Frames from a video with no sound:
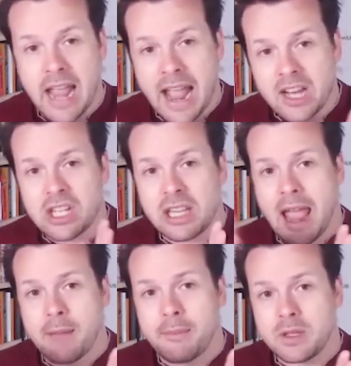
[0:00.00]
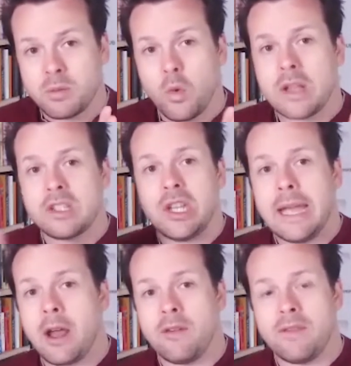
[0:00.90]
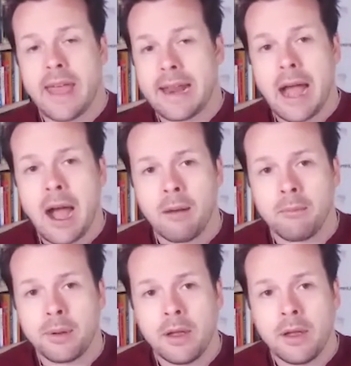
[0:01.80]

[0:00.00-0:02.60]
actually happens once you get over that hump.